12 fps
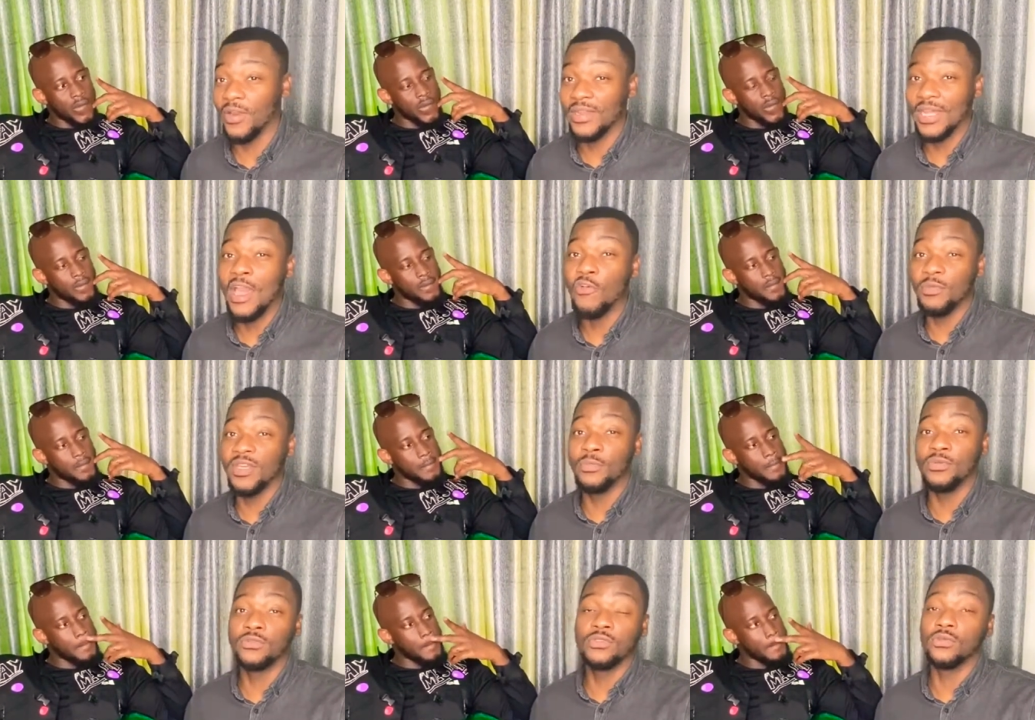Speaker 1: and how we've been able
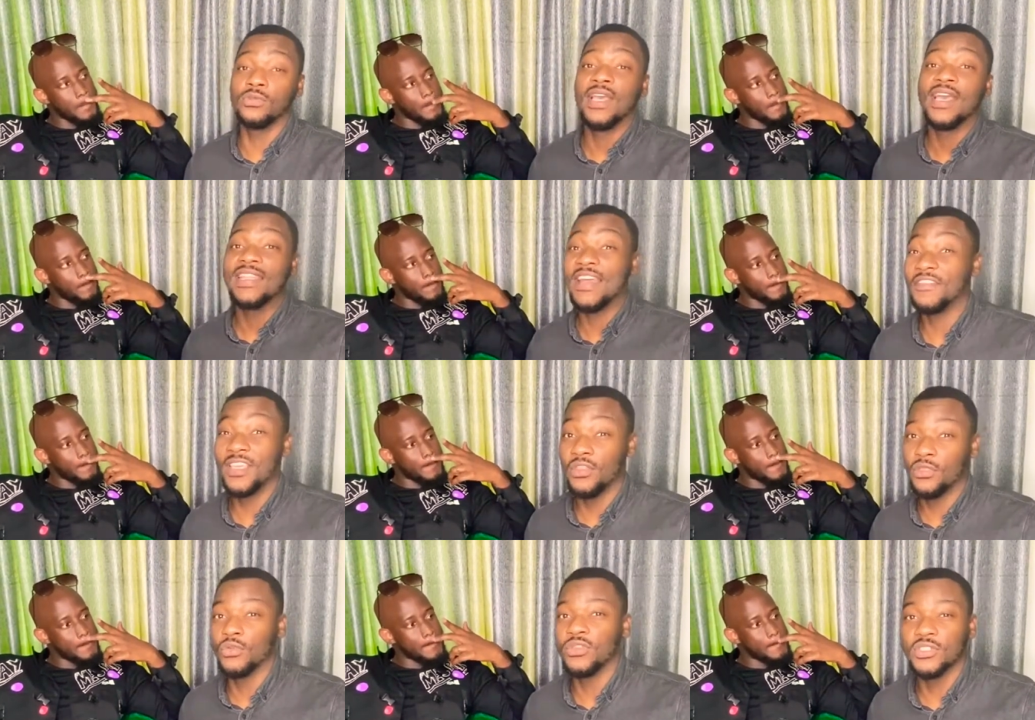to navigate
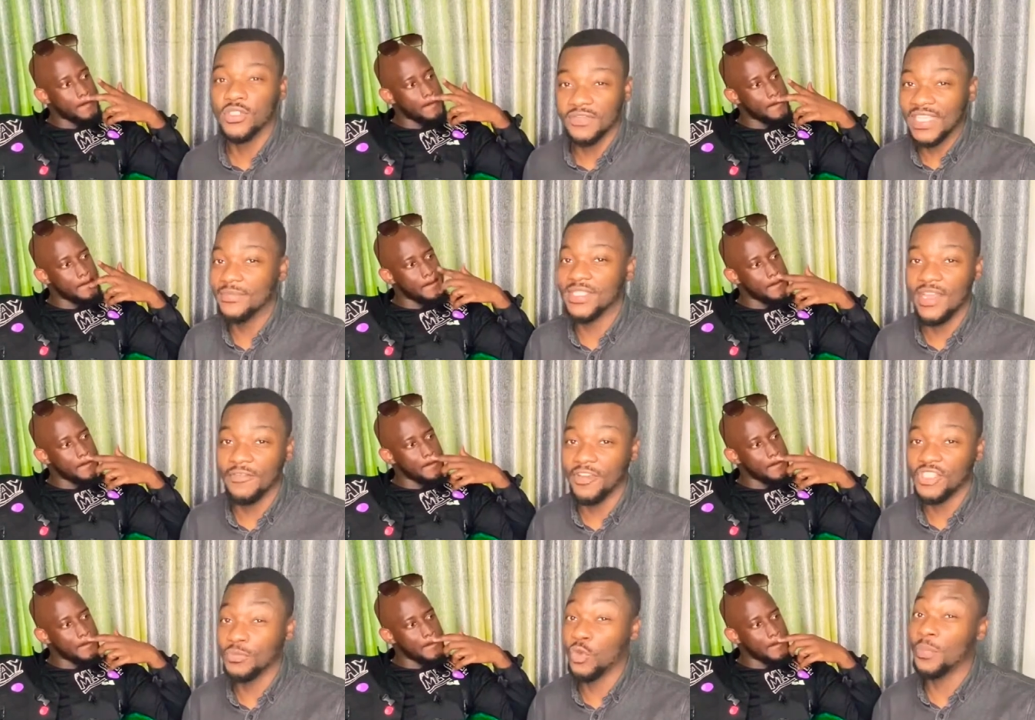through the tough times in our
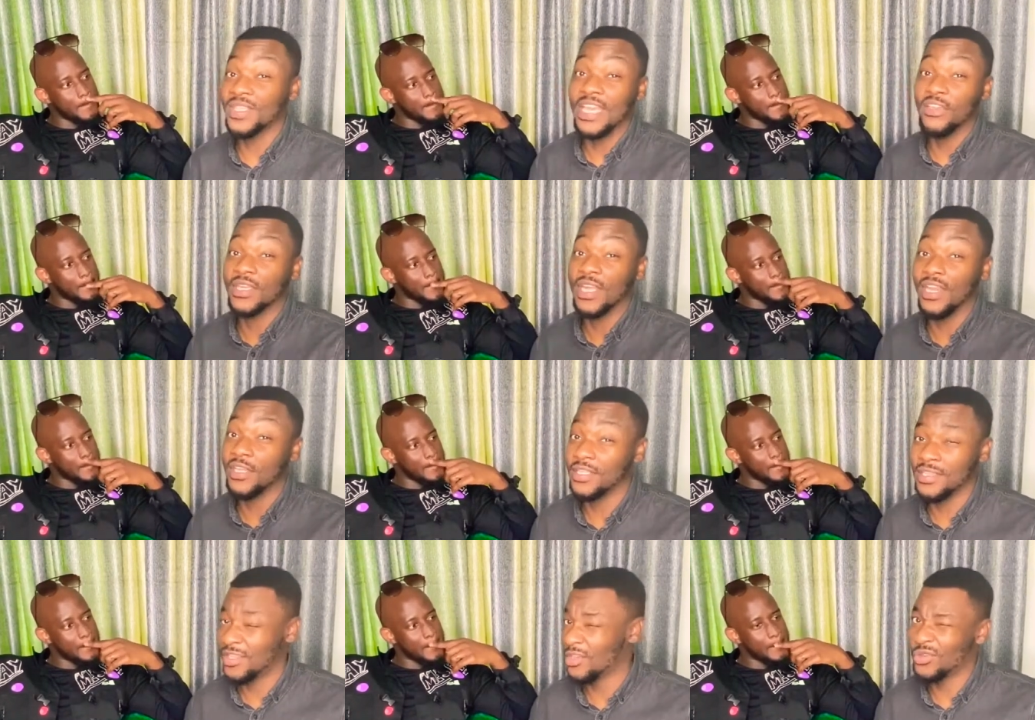friendship hoping that you can learn
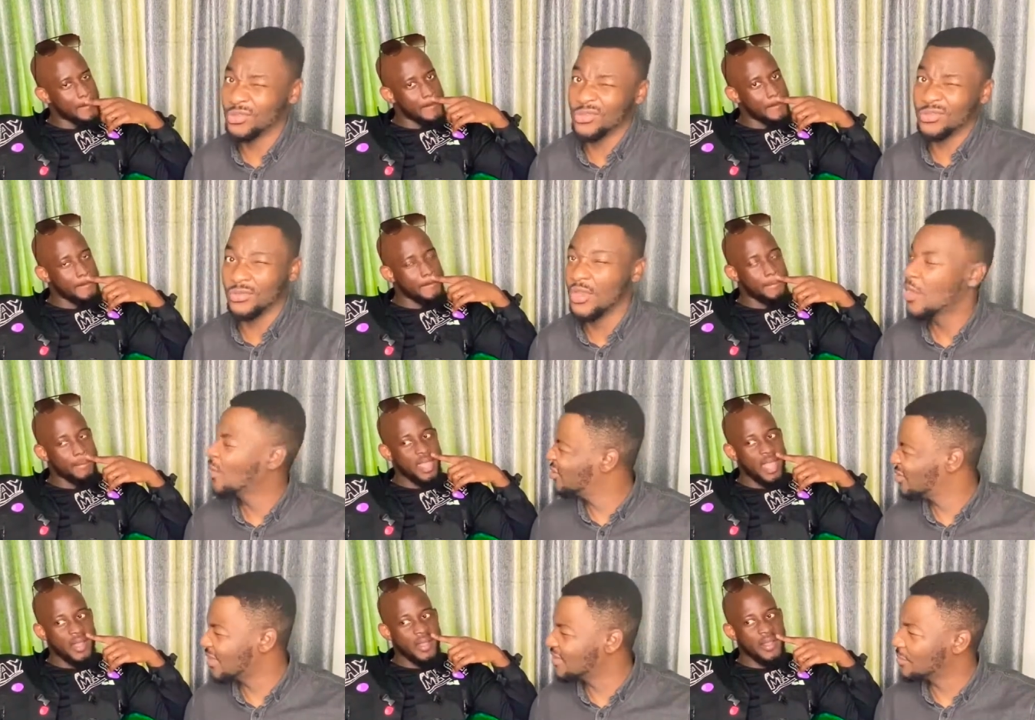a thing or two what do you
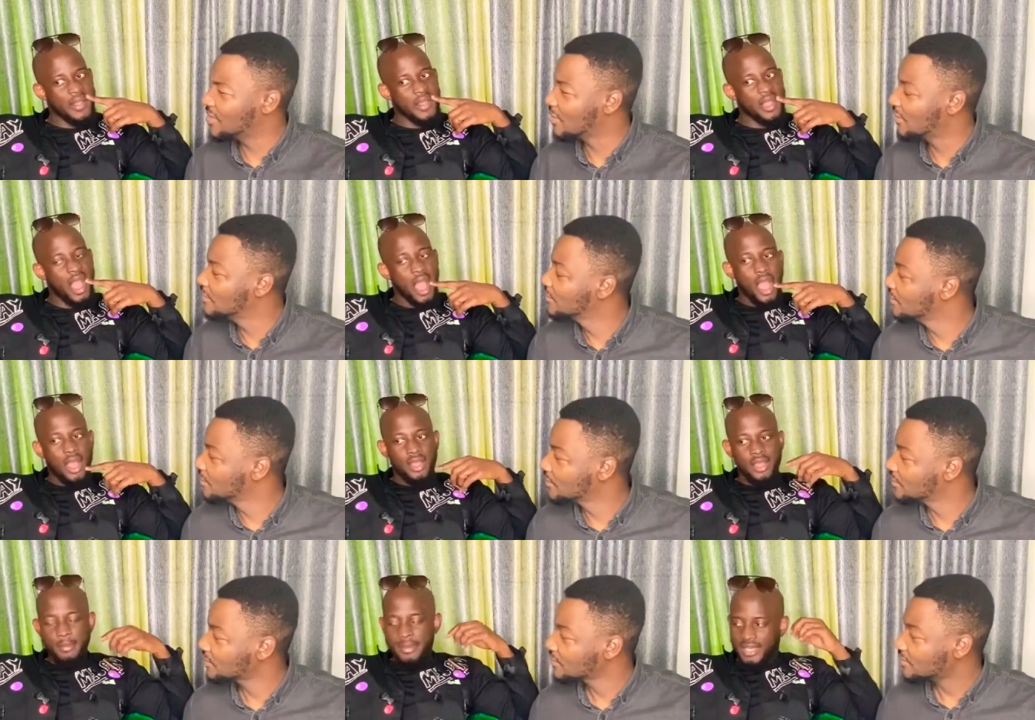think Taymesan?
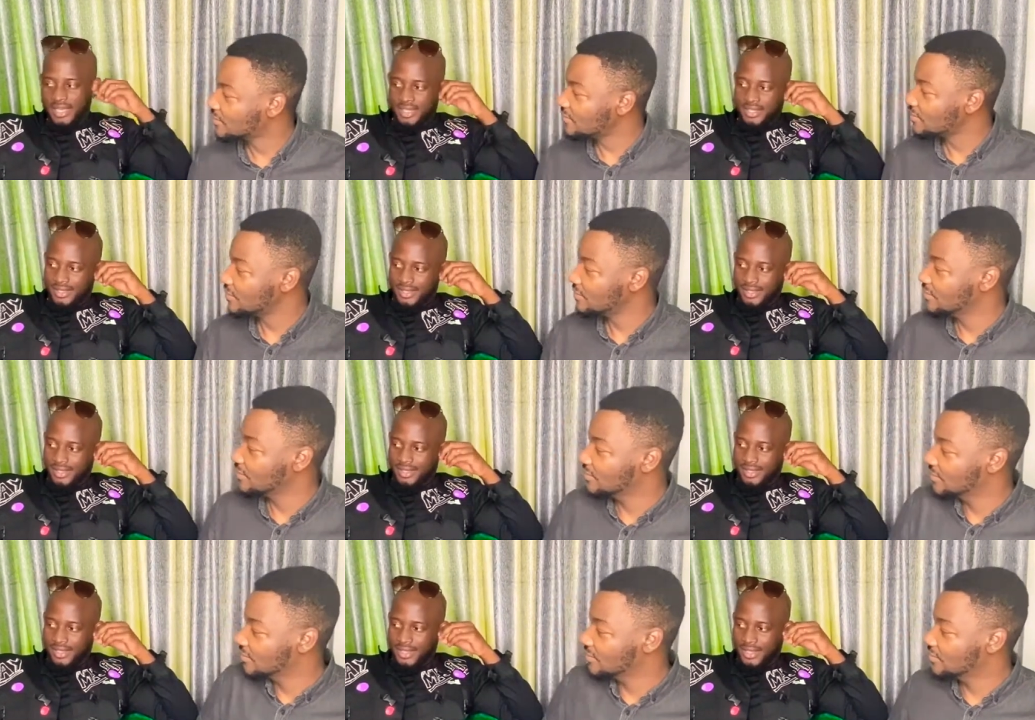
Speaker 2: i mean like
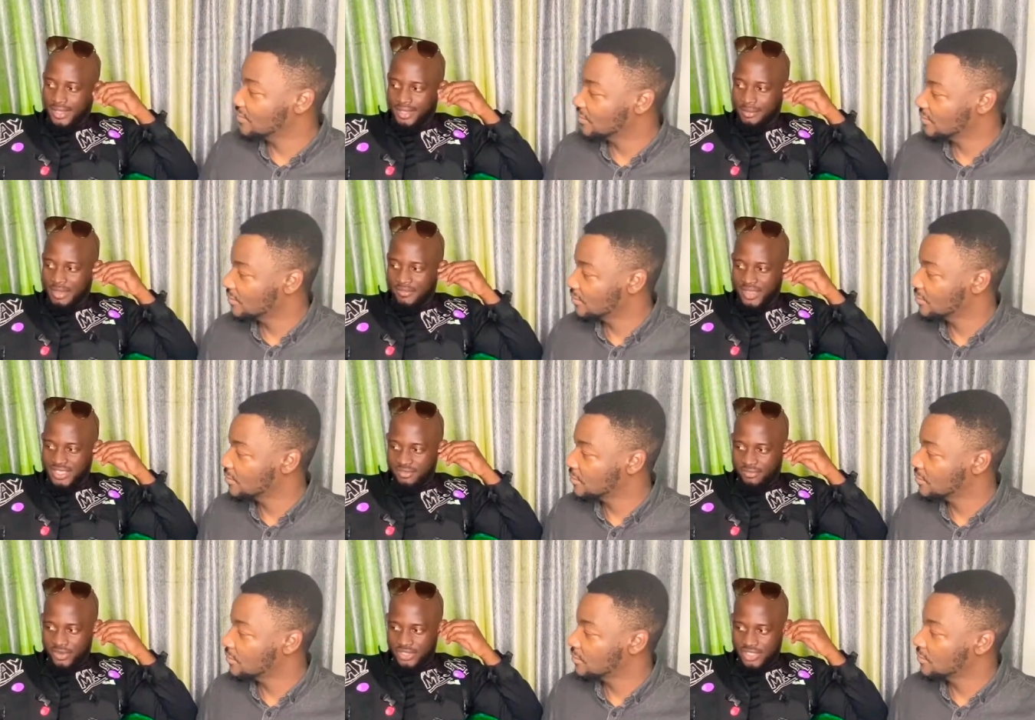um, navigating
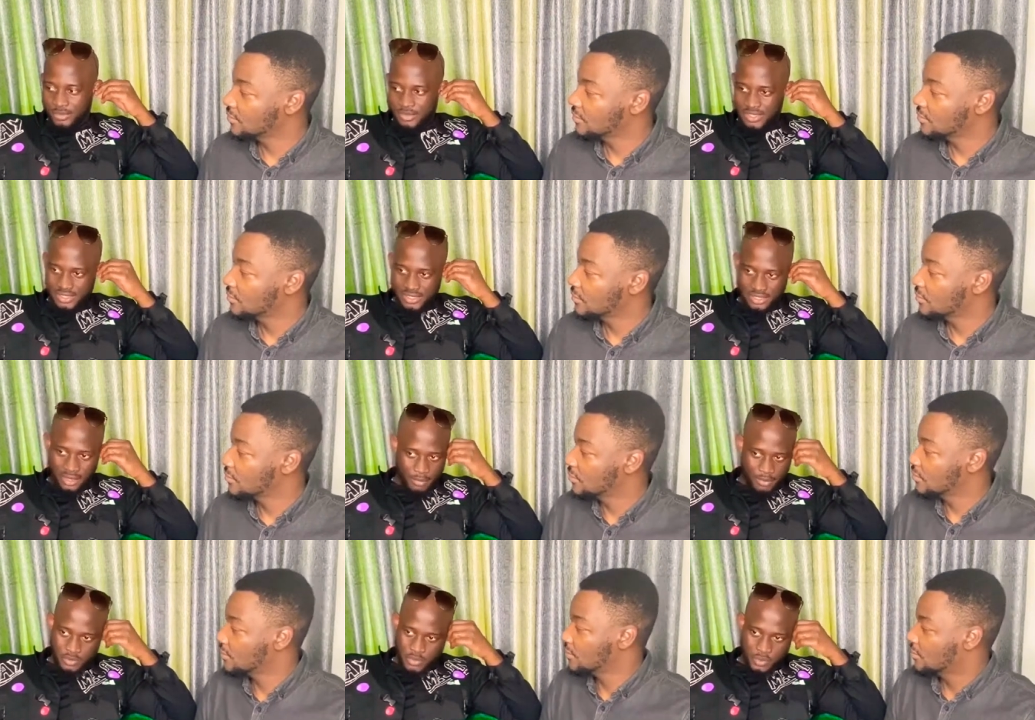friendships is i
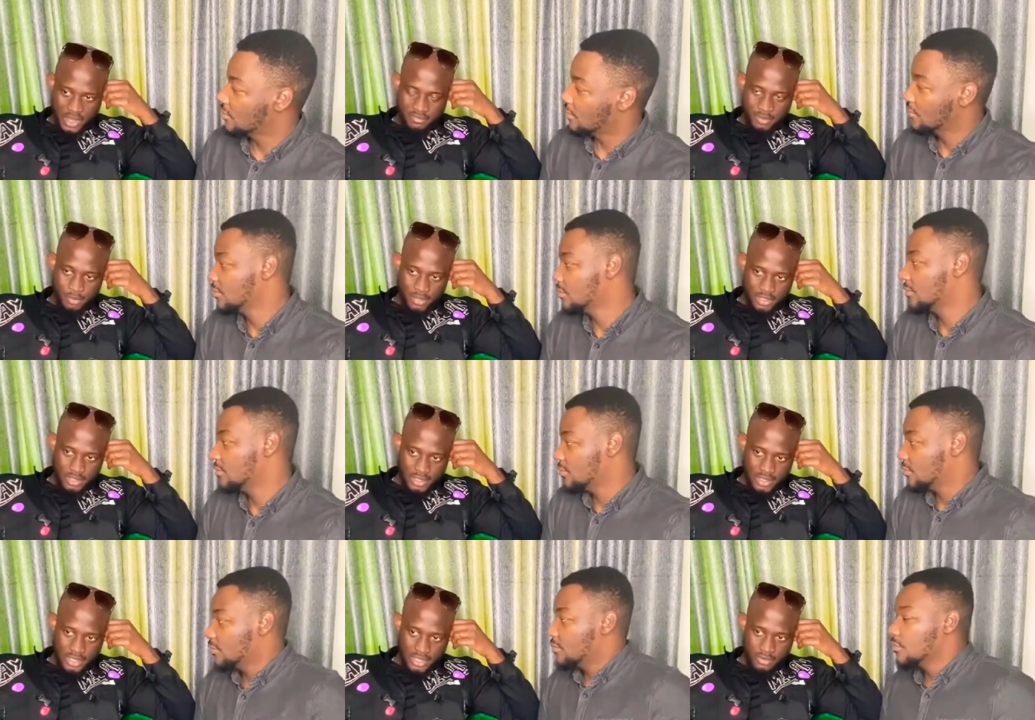mean it's everybody
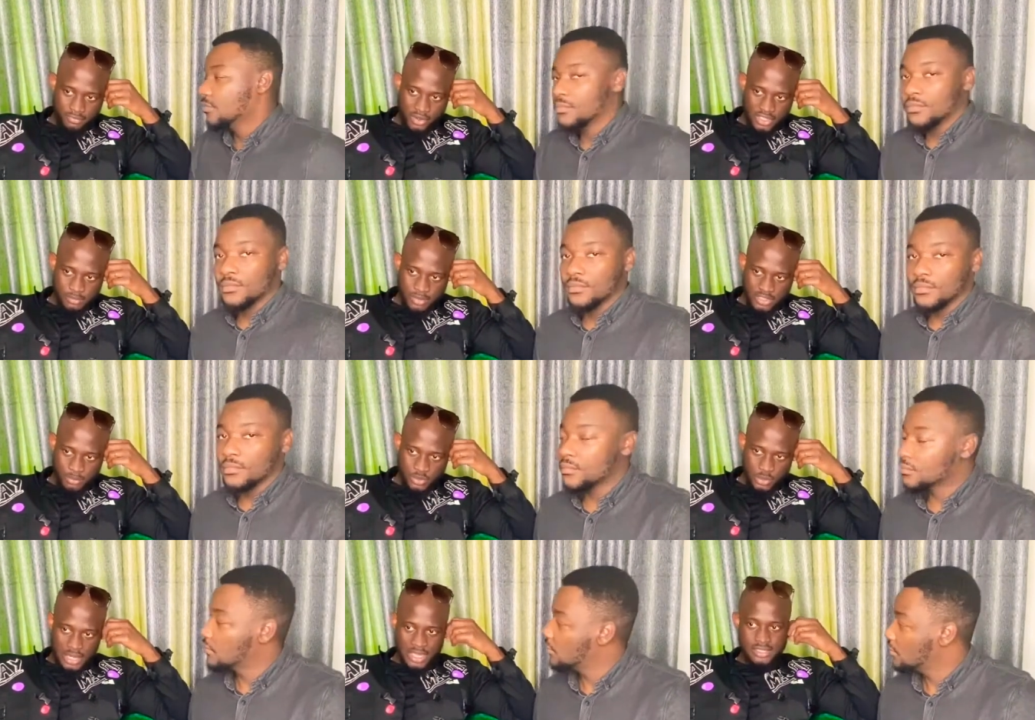and a friendship that's supposed to
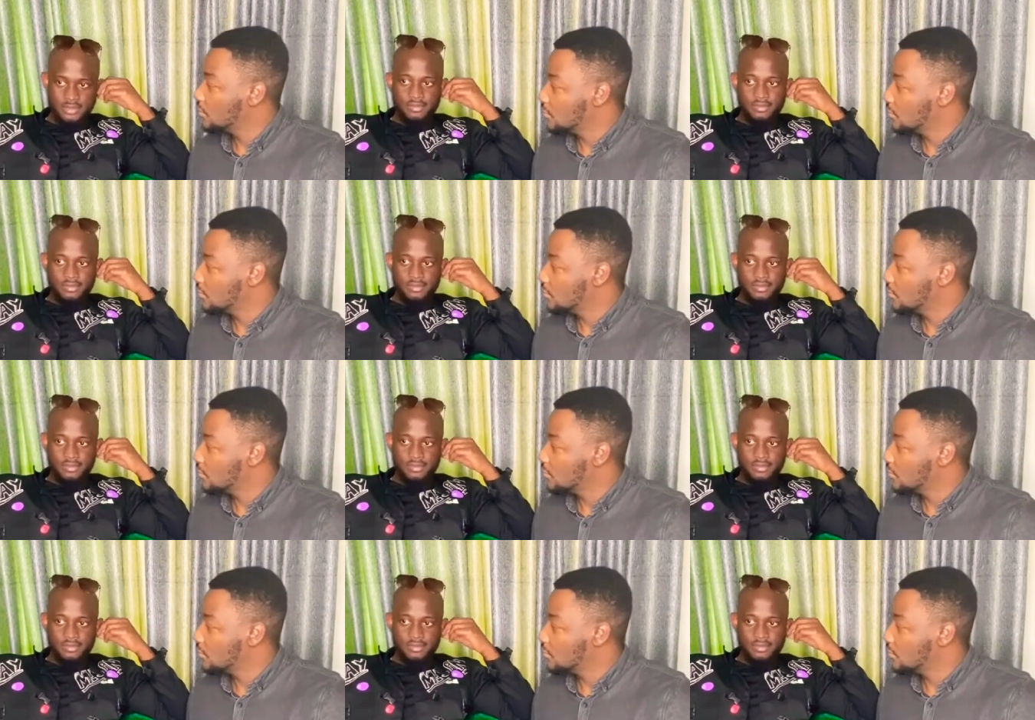last